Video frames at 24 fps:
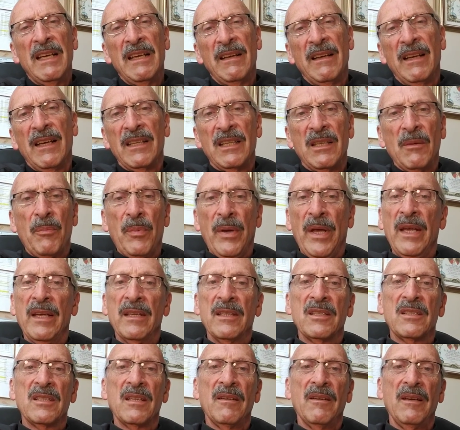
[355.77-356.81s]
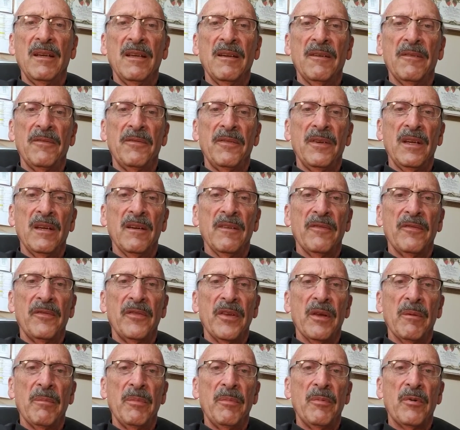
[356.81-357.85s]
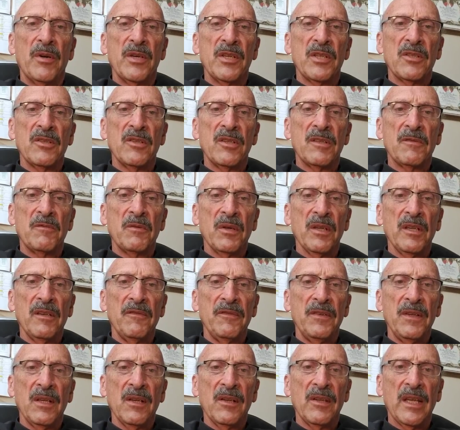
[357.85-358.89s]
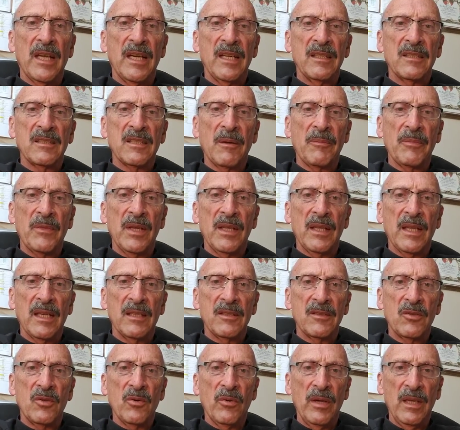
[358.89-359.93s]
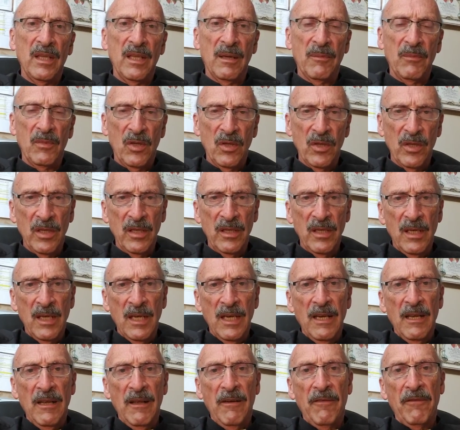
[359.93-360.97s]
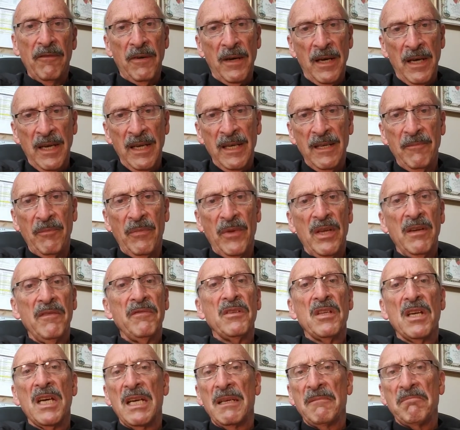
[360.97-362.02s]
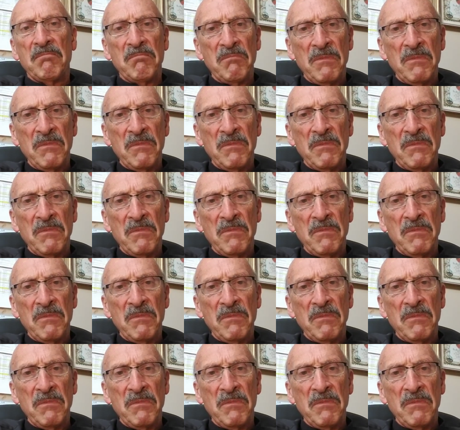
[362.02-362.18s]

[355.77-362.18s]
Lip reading: It depends if the parishioners really feel that it's something that's doing them good, fine. If not,